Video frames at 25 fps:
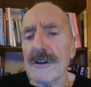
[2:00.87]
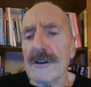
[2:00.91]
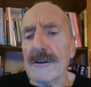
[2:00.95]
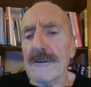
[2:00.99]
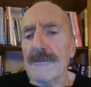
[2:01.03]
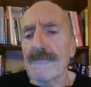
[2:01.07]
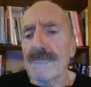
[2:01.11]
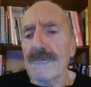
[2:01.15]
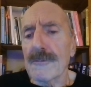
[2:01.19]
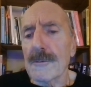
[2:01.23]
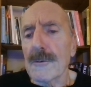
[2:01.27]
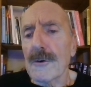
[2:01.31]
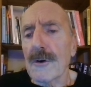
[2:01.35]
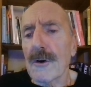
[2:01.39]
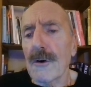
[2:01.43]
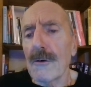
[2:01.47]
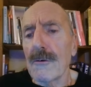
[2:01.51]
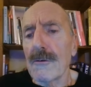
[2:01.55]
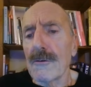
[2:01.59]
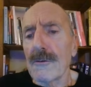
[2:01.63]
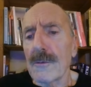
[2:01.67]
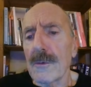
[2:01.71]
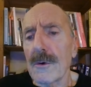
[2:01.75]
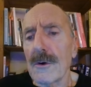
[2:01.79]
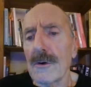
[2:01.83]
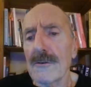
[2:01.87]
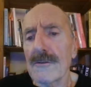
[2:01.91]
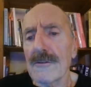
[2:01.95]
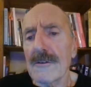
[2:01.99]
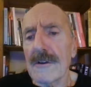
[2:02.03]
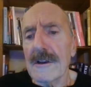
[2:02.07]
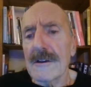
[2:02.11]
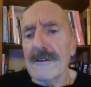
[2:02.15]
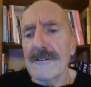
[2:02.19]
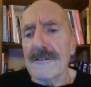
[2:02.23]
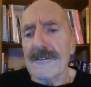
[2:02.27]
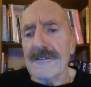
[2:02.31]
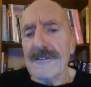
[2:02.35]
Britain from Cornwall
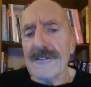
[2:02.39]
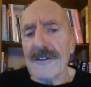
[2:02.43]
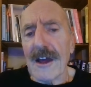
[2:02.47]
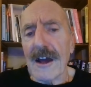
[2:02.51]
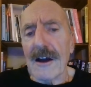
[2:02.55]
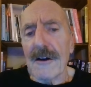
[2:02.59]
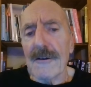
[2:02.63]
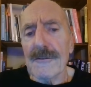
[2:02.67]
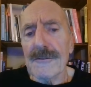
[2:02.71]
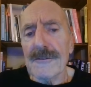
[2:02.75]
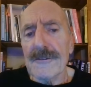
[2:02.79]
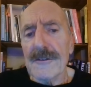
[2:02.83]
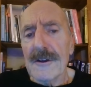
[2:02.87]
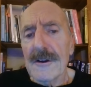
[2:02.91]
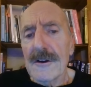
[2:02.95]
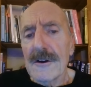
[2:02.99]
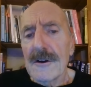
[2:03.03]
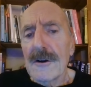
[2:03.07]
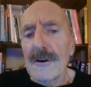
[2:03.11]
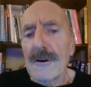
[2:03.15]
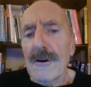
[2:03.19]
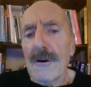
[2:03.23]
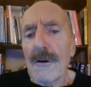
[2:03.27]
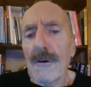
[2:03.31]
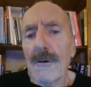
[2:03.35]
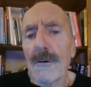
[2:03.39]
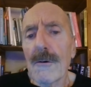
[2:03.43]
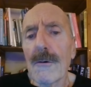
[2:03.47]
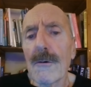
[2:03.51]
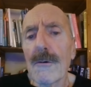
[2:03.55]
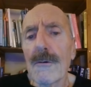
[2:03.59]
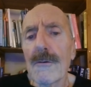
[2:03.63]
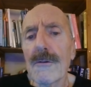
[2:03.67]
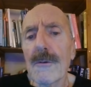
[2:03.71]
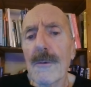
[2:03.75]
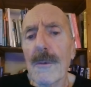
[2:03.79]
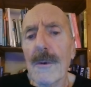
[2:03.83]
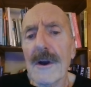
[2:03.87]
in the south
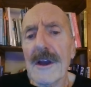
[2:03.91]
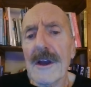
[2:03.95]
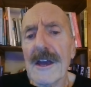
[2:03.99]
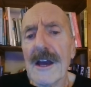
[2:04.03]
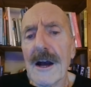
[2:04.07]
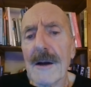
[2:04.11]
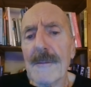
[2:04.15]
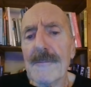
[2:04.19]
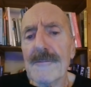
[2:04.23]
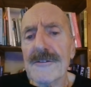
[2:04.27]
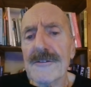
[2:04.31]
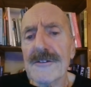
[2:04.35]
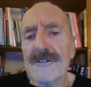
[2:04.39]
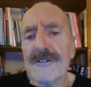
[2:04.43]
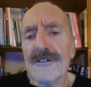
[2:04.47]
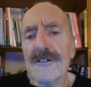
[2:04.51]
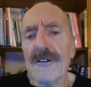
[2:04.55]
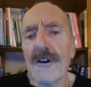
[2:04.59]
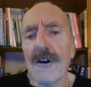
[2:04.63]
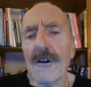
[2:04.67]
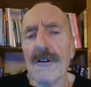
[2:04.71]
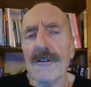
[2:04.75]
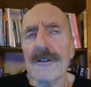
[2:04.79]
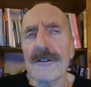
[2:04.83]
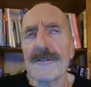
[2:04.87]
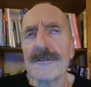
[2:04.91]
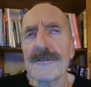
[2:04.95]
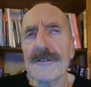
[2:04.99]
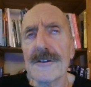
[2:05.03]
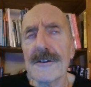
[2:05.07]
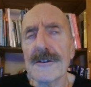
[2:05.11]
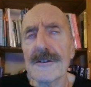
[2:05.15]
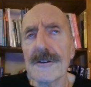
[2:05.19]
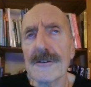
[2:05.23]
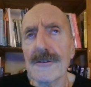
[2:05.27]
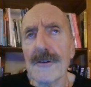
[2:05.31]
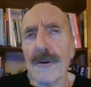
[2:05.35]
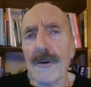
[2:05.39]
all the way up to Scotland
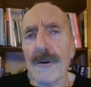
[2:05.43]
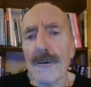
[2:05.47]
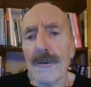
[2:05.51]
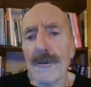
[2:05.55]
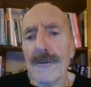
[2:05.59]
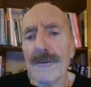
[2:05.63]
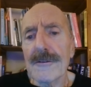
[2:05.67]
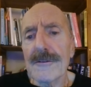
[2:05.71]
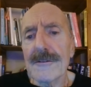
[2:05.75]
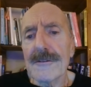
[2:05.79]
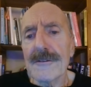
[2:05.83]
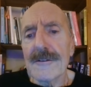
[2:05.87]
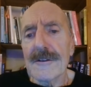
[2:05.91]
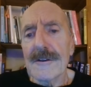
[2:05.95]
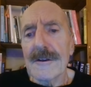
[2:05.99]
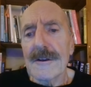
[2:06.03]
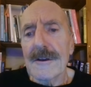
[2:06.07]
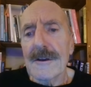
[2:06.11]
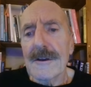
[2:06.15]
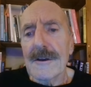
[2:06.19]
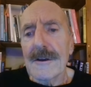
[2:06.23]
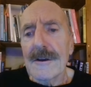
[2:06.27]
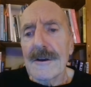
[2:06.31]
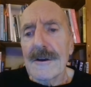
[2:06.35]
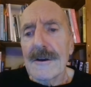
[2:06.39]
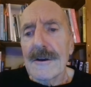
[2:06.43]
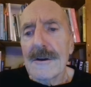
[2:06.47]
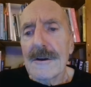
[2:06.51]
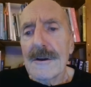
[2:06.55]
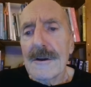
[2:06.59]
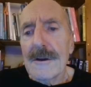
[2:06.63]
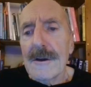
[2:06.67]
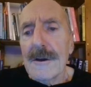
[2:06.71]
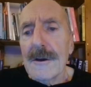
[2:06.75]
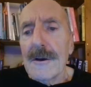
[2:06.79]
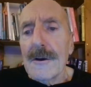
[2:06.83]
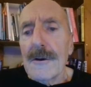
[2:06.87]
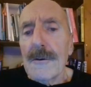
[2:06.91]
in the north.
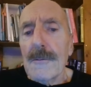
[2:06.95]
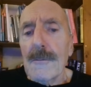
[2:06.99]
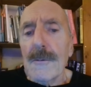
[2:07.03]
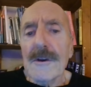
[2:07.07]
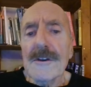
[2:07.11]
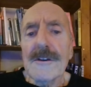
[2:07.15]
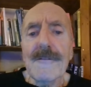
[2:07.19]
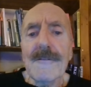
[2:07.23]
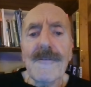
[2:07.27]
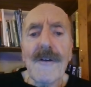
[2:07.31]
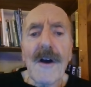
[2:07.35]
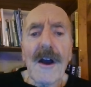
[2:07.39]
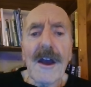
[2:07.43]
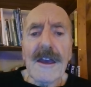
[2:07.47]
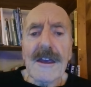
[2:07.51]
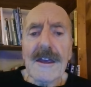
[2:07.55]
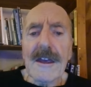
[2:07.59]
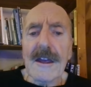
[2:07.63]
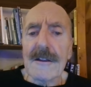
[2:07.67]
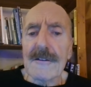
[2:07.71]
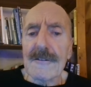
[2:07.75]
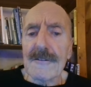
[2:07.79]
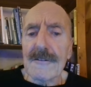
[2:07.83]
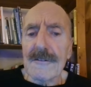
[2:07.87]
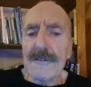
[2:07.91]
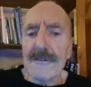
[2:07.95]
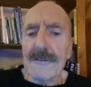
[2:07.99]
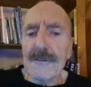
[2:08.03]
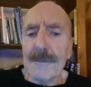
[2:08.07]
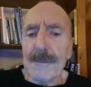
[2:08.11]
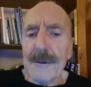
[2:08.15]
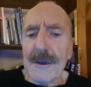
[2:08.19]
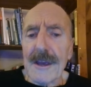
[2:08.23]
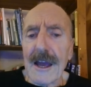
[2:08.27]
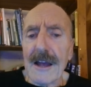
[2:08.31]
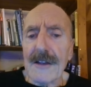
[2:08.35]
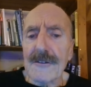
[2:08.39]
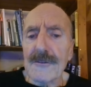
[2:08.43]
When the Vikings
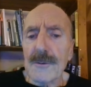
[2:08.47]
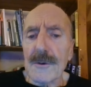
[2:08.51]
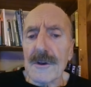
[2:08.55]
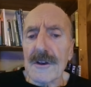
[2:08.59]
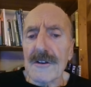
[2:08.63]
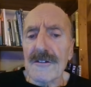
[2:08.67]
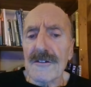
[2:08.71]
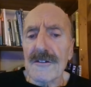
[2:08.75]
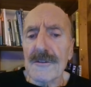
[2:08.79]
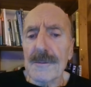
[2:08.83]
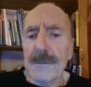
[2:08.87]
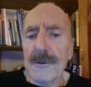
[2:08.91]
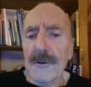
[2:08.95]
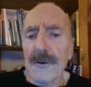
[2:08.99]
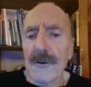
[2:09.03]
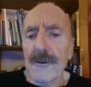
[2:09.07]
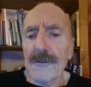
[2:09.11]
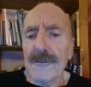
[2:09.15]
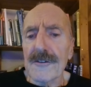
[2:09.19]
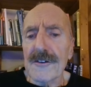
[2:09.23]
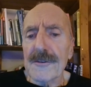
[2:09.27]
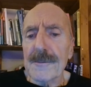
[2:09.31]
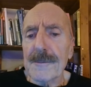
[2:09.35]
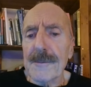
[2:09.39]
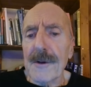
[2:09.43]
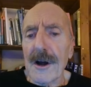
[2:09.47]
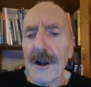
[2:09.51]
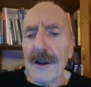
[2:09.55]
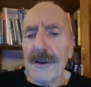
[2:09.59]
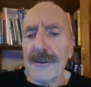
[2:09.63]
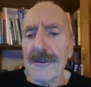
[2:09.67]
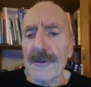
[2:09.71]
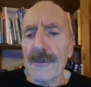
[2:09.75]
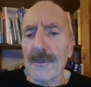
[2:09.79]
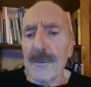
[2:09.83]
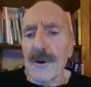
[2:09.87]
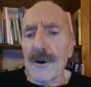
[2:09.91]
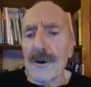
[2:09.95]
began to explore this part
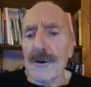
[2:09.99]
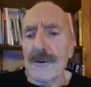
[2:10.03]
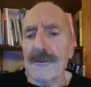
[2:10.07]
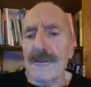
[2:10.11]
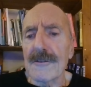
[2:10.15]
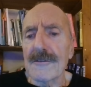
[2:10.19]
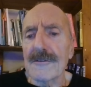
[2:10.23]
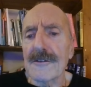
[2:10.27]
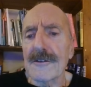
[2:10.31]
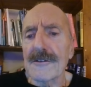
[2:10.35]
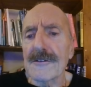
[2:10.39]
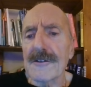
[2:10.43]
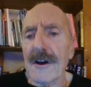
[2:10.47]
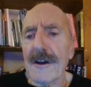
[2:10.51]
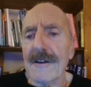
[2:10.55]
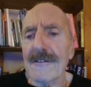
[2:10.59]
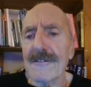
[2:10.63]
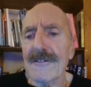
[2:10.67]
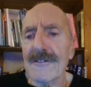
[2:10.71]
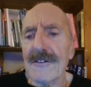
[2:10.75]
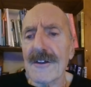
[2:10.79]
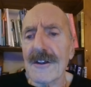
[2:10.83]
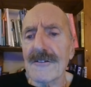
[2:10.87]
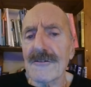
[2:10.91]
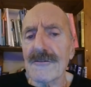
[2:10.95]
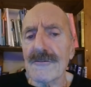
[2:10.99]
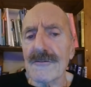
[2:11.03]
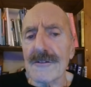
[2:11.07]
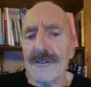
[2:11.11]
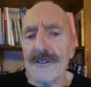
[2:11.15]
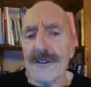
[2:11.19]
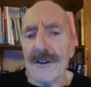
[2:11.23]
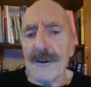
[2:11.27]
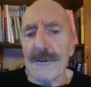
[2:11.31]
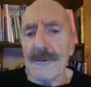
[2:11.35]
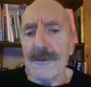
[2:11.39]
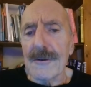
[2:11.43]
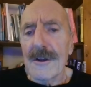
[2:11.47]
of the world in the 9th century,
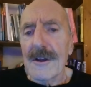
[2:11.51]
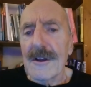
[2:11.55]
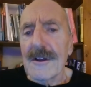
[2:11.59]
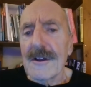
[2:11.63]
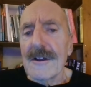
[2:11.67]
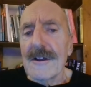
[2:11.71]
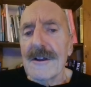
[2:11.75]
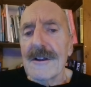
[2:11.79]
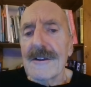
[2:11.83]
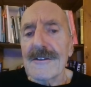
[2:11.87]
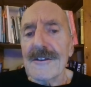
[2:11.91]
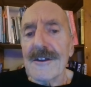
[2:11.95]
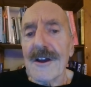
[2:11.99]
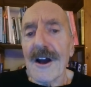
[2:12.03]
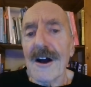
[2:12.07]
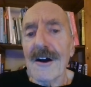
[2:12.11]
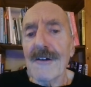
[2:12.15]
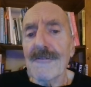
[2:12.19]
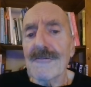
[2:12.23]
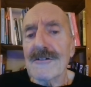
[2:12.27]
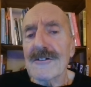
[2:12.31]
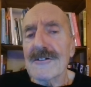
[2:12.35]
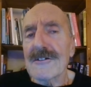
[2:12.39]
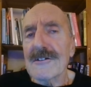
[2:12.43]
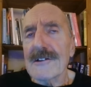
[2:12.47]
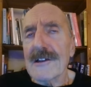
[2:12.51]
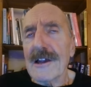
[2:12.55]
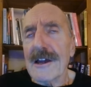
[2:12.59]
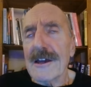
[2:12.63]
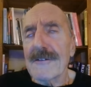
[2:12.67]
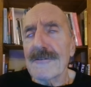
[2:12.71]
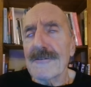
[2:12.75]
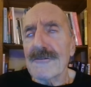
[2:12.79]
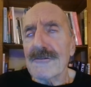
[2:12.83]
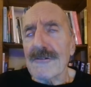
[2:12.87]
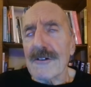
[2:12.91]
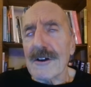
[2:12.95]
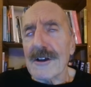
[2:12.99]
though, the Irish
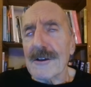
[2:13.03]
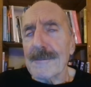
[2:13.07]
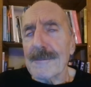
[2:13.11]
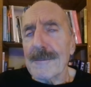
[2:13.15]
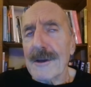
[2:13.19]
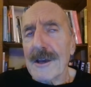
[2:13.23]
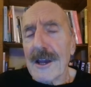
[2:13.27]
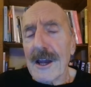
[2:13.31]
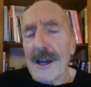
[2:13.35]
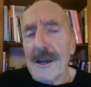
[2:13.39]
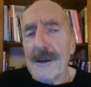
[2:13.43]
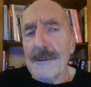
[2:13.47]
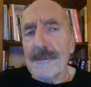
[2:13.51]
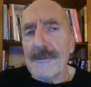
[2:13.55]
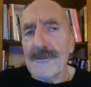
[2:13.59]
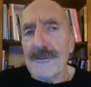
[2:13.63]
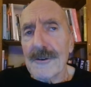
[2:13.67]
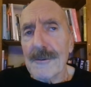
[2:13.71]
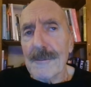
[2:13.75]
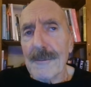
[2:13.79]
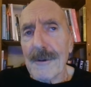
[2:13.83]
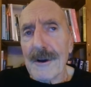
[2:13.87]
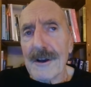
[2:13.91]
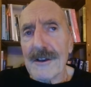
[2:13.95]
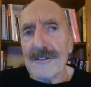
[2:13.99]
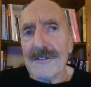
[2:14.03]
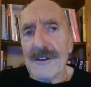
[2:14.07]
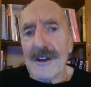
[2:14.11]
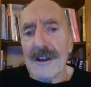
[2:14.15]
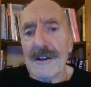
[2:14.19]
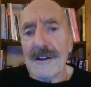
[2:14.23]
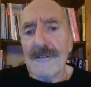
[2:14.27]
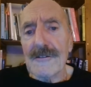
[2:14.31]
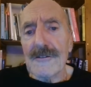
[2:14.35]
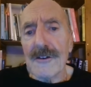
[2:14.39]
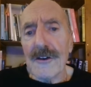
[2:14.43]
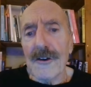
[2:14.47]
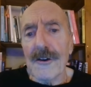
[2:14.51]
slave trade became, if you might
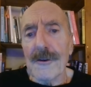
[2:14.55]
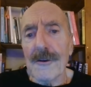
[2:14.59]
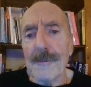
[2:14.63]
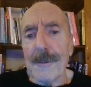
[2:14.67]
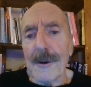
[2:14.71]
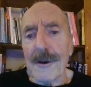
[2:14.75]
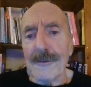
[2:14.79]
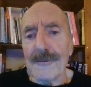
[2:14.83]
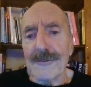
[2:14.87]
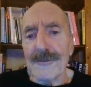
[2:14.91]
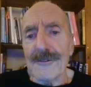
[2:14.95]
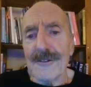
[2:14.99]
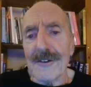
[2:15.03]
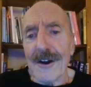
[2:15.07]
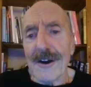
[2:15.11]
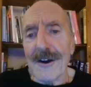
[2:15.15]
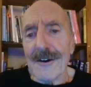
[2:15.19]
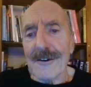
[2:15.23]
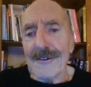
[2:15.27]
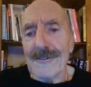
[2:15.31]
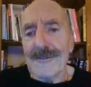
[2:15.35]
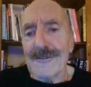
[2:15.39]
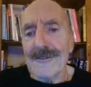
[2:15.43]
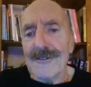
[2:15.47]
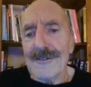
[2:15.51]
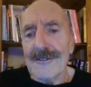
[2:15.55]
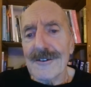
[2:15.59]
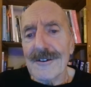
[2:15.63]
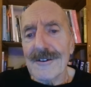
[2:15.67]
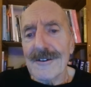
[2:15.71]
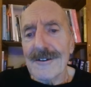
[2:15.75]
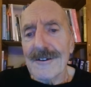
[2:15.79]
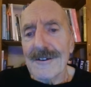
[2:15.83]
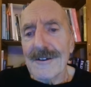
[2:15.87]
say, turbocharged.